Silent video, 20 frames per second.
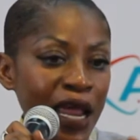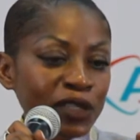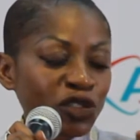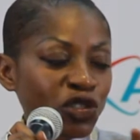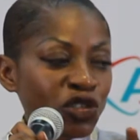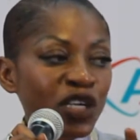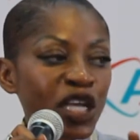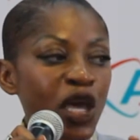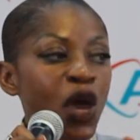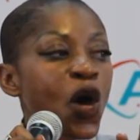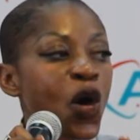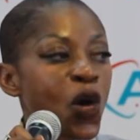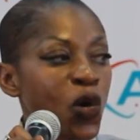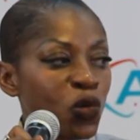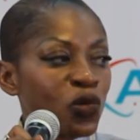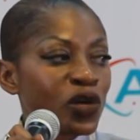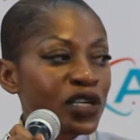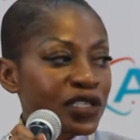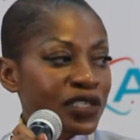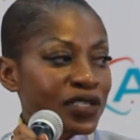actually
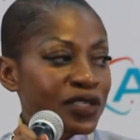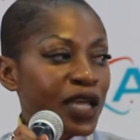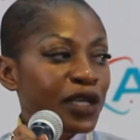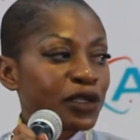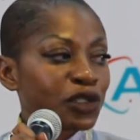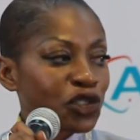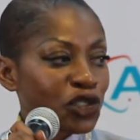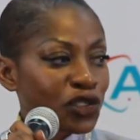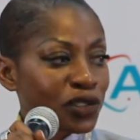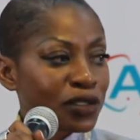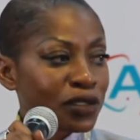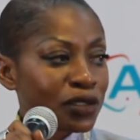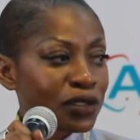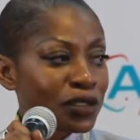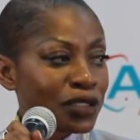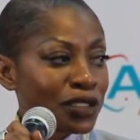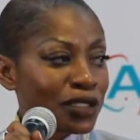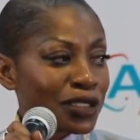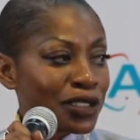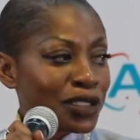own a station
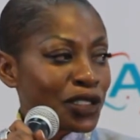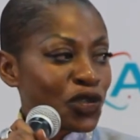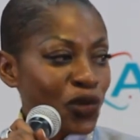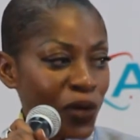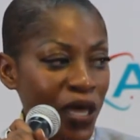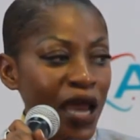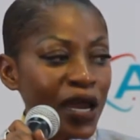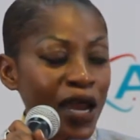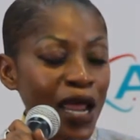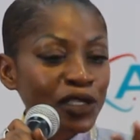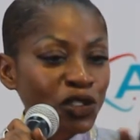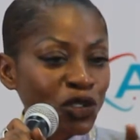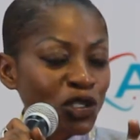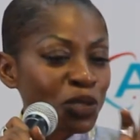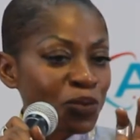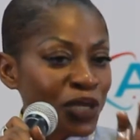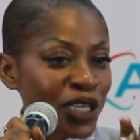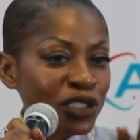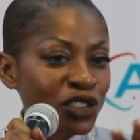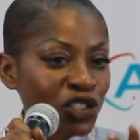you can
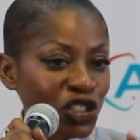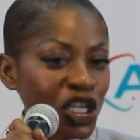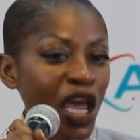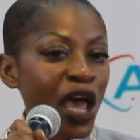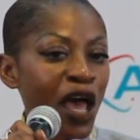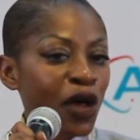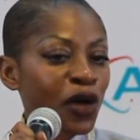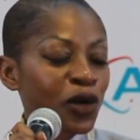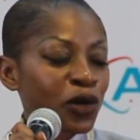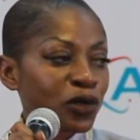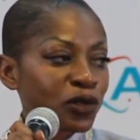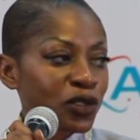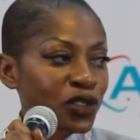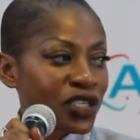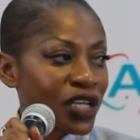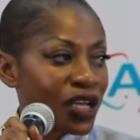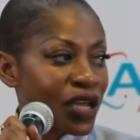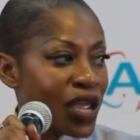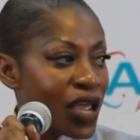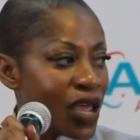actually be a
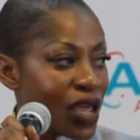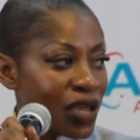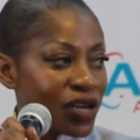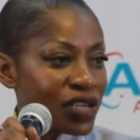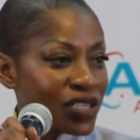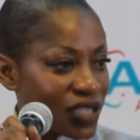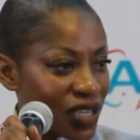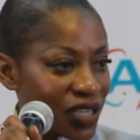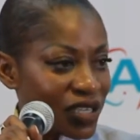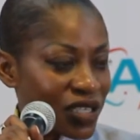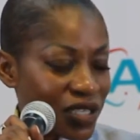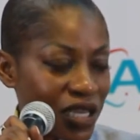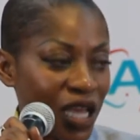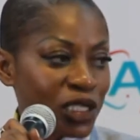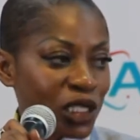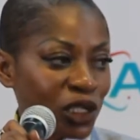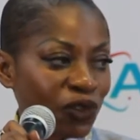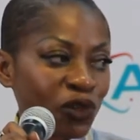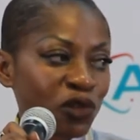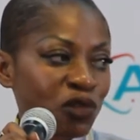shareholder in a
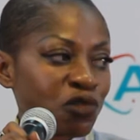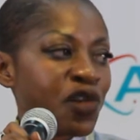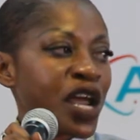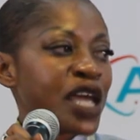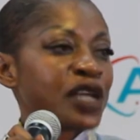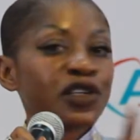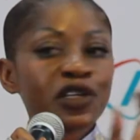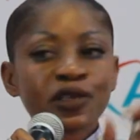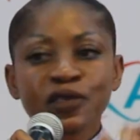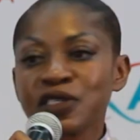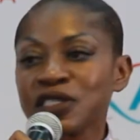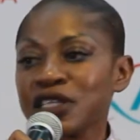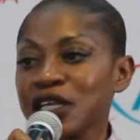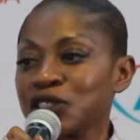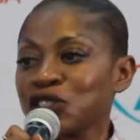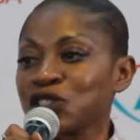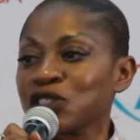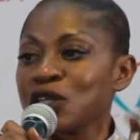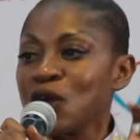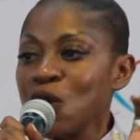successful radio
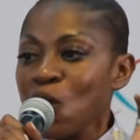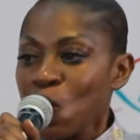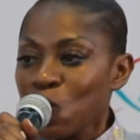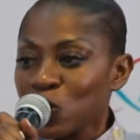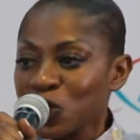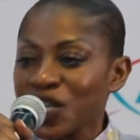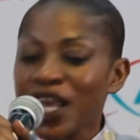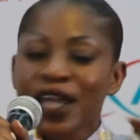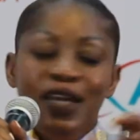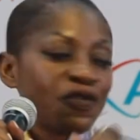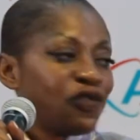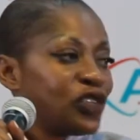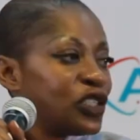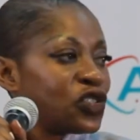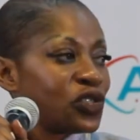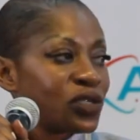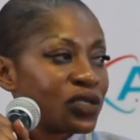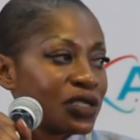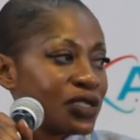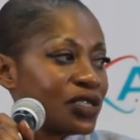station or
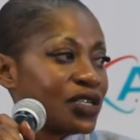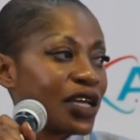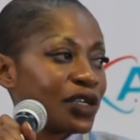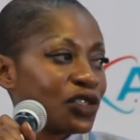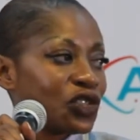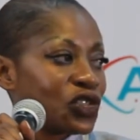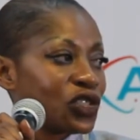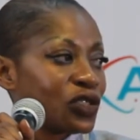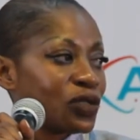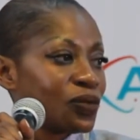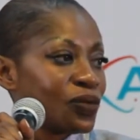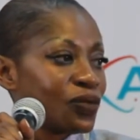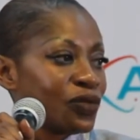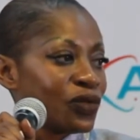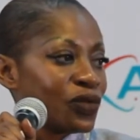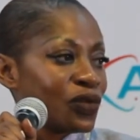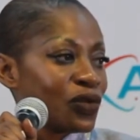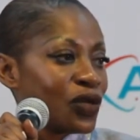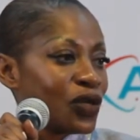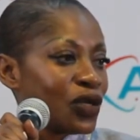television station.
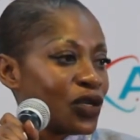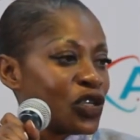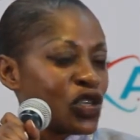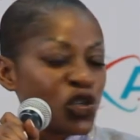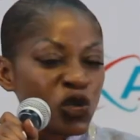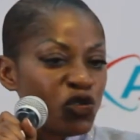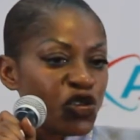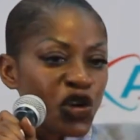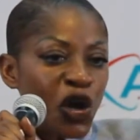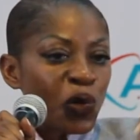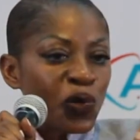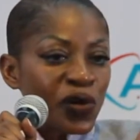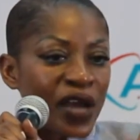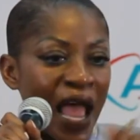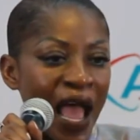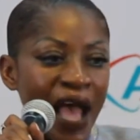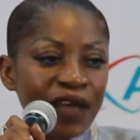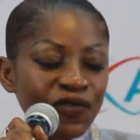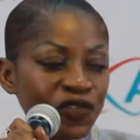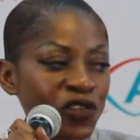You don't
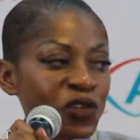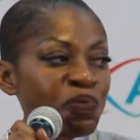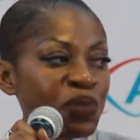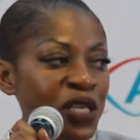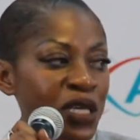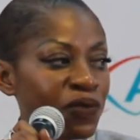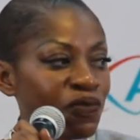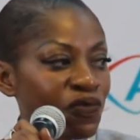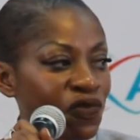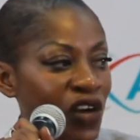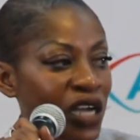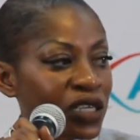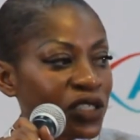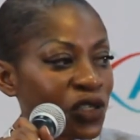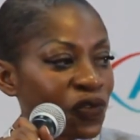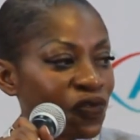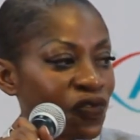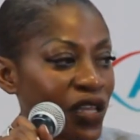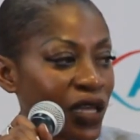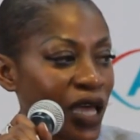have to be in
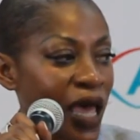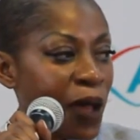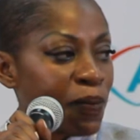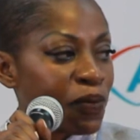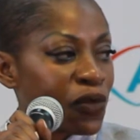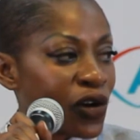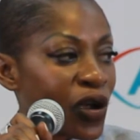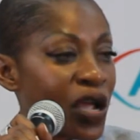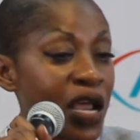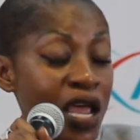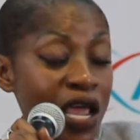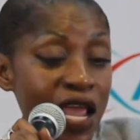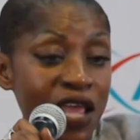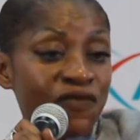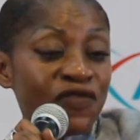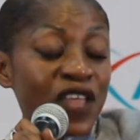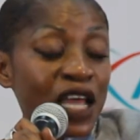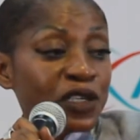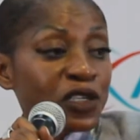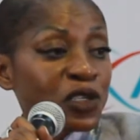front of the camera
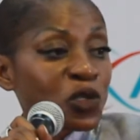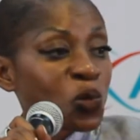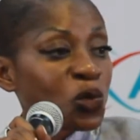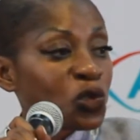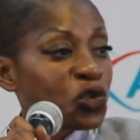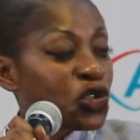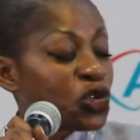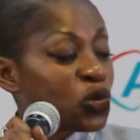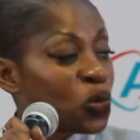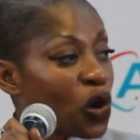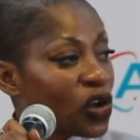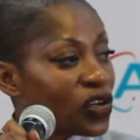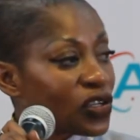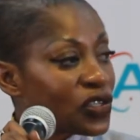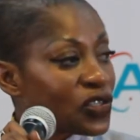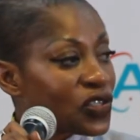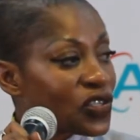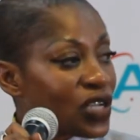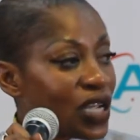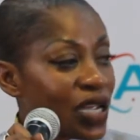if that is what you
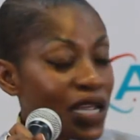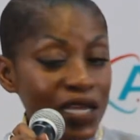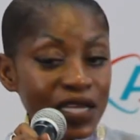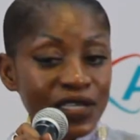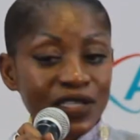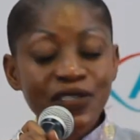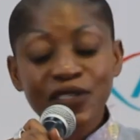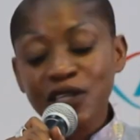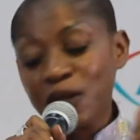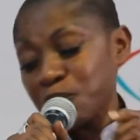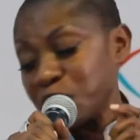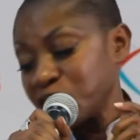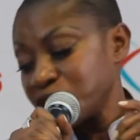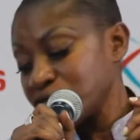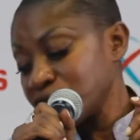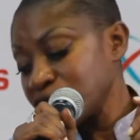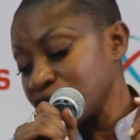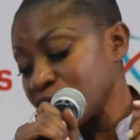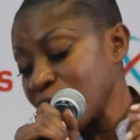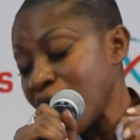want. It is up to
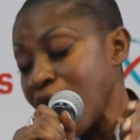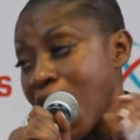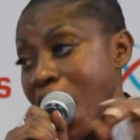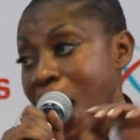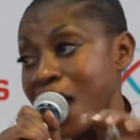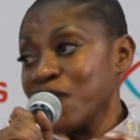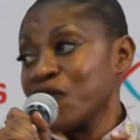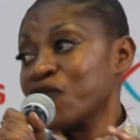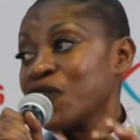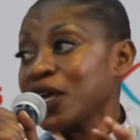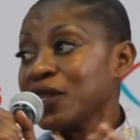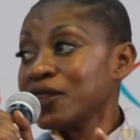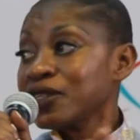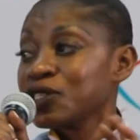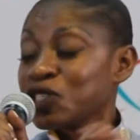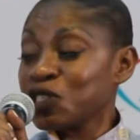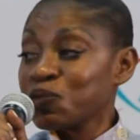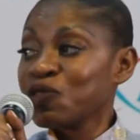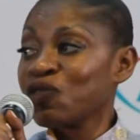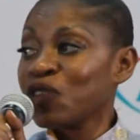you. I find
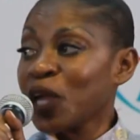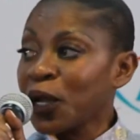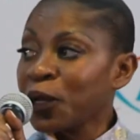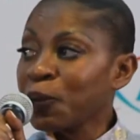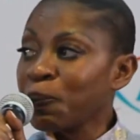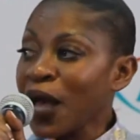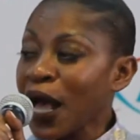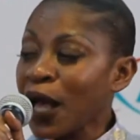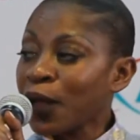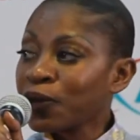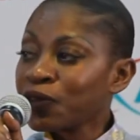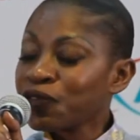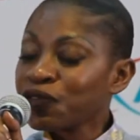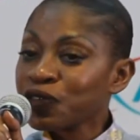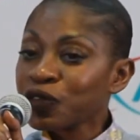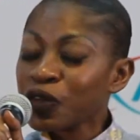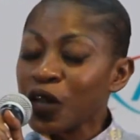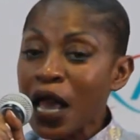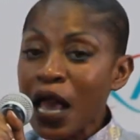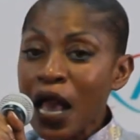this to be very
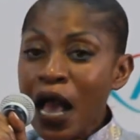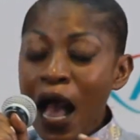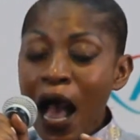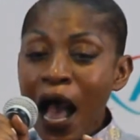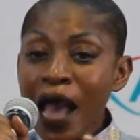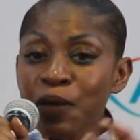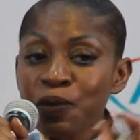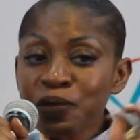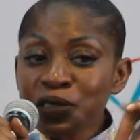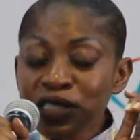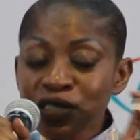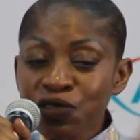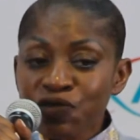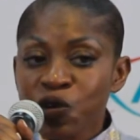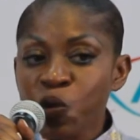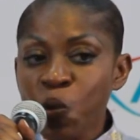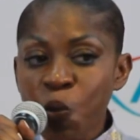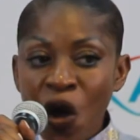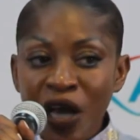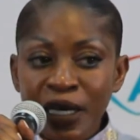powerful. I was in
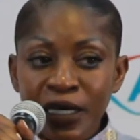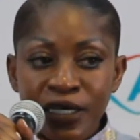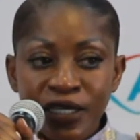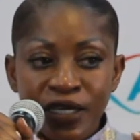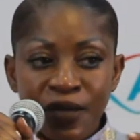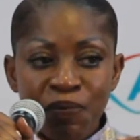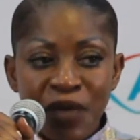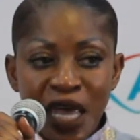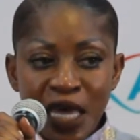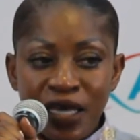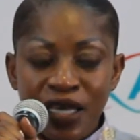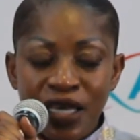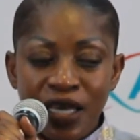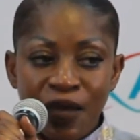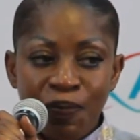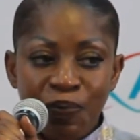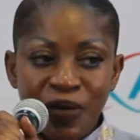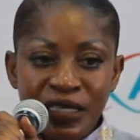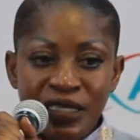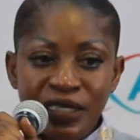Rwanda making
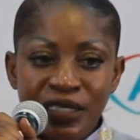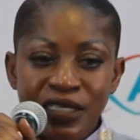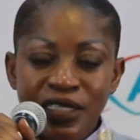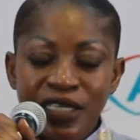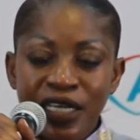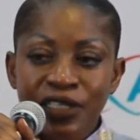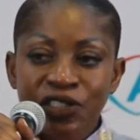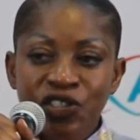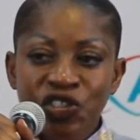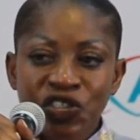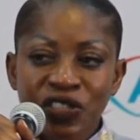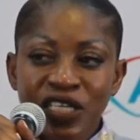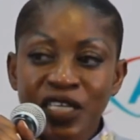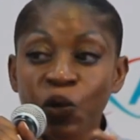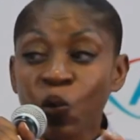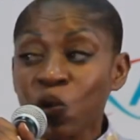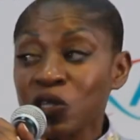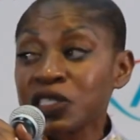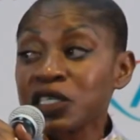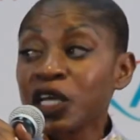a presentation and
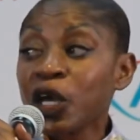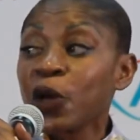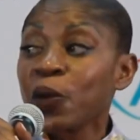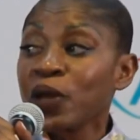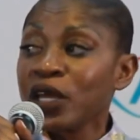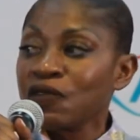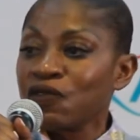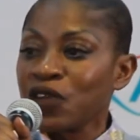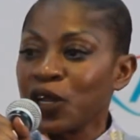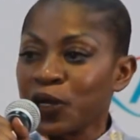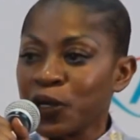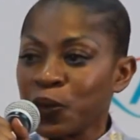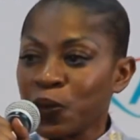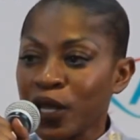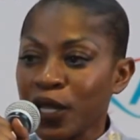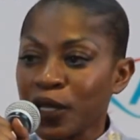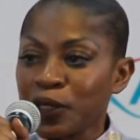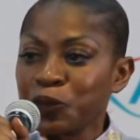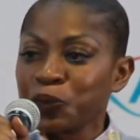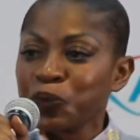it wasn't going very
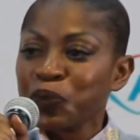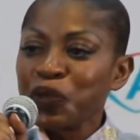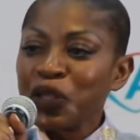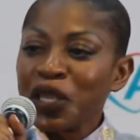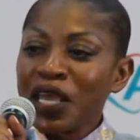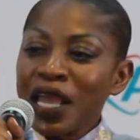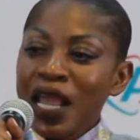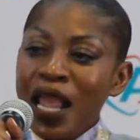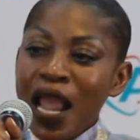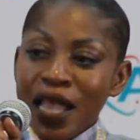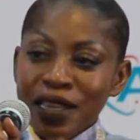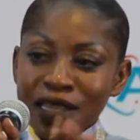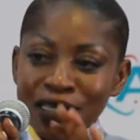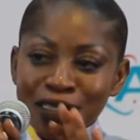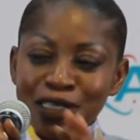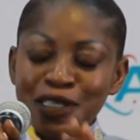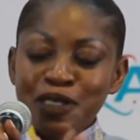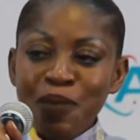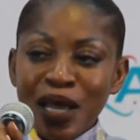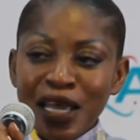well. And
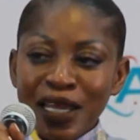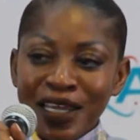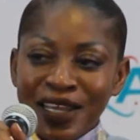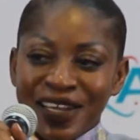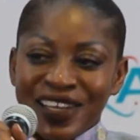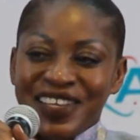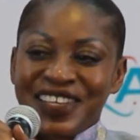this is my